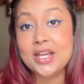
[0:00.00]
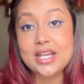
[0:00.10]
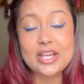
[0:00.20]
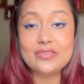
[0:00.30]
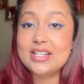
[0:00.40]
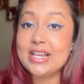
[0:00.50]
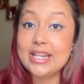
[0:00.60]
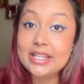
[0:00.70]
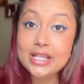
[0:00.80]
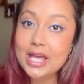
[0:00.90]
if there's
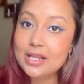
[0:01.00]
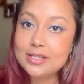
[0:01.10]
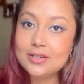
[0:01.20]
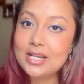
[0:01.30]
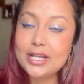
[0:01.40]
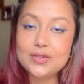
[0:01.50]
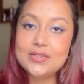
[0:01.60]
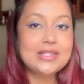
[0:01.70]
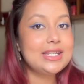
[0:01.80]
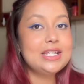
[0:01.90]
anything else you'd like to
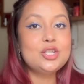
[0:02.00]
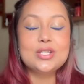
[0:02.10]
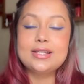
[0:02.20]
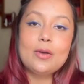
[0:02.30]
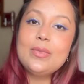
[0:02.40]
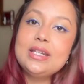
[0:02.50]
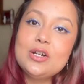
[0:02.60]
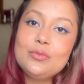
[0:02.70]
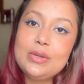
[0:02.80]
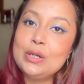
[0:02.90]
see, just comment
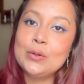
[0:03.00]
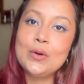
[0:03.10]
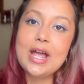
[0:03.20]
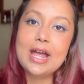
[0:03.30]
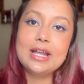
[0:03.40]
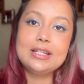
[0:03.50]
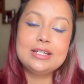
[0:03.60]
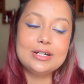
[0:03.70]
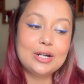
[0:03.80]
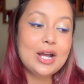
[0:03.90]
down below
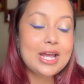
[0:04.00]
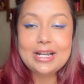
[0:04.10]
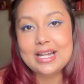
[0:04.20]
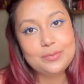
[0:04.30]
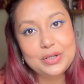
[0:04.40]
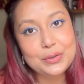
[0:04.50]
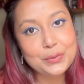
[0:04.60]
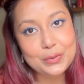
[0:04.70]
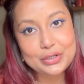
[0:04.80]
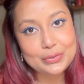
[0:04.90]
and let me know
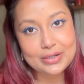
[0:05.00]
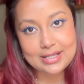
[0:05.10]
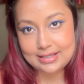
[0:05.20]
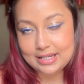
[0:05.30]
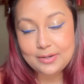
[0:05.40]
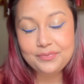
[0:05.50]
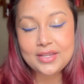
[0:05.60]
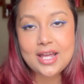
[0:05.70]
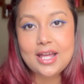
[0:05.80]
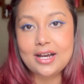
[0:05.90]
what you want to see.
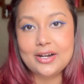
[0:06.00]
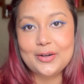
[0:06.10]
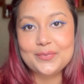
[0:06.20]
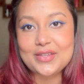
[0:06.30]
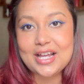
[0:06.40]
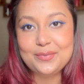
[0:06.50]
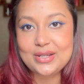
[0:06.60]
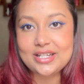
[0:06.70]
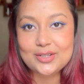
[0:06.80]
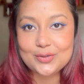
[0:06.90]
I'll
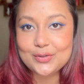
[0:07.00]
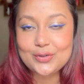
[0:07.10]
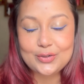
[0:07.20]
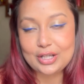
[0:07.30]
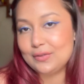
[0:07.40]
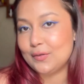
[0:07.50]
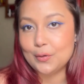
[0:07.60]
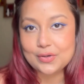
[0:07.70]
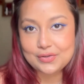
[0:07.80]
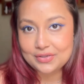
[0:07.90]
be, you know, looking
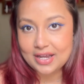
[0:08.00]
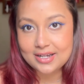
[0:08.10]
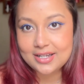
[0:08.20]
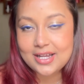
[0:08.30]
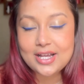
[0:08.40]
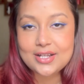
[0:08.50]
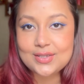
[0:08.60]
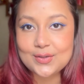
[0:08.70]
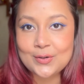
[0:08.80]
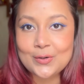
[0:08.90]
forward to that.
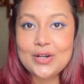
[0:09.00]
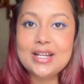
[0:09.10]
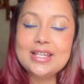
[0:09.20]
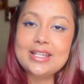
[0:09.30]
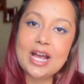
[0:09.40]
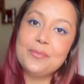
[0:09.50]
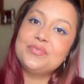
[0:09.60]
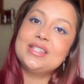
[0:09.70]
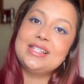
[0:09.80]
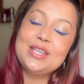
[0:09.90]
So yeah,
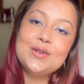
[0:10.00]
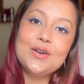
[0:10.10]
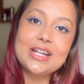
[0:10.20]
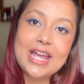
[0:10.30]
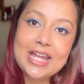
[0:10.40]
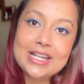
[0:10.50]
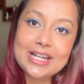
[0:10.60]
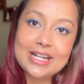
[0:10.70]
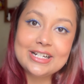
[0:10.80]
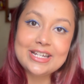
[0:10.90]
see you again
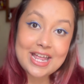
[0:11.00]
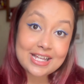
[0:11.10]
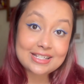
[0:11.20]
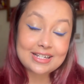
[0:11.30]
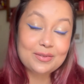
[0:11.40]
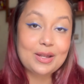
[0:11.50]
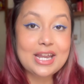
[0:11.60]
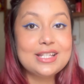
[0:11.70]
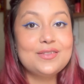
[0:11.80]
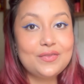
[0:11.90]
next in my
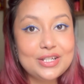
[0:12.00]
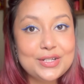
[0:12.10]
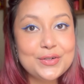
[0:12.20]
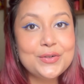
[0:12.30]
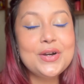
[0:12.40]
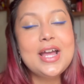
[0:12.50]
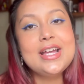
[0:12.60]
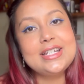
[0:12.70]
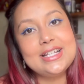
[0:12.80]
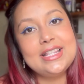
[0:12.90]
next video.
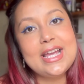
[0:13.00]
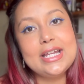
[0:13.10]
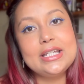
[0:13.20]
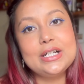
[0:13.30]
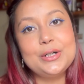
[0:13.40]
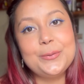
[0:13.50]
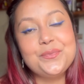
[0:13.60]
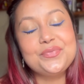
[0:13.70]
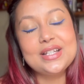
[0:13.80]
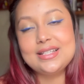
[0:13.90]
Till
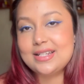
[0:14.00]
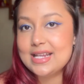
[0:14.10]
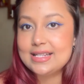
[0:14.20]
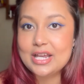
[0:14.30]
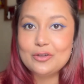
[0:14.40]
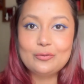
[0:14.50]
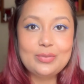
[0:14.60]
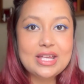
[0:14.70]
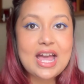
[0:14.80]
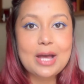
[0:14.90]
then, stay safe,
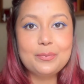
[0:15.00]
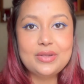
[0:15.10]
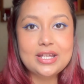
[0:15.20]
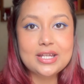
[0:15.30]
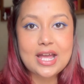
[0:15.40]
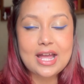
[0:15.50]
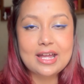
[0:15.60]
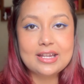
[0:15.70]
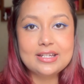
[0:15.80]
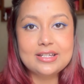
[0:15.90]
be happy,
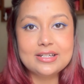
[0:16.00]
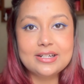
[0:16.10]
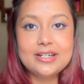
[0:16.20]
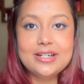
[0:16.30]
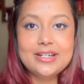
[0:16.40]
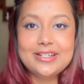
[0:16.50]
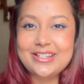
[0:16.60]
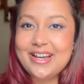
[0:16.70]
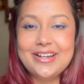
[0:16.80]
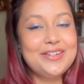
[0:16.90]
and
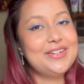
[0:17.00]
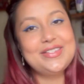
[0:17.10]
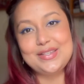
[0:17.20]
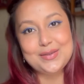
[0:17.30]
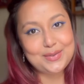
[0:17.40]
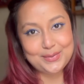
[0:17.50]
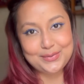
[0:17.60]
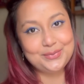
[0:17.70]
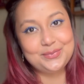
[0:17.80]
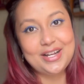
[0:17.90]
yeah, see you
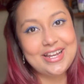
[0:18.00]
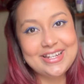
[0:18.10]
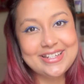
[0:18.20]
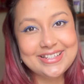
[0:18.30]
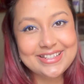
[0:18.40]
soon. Bye.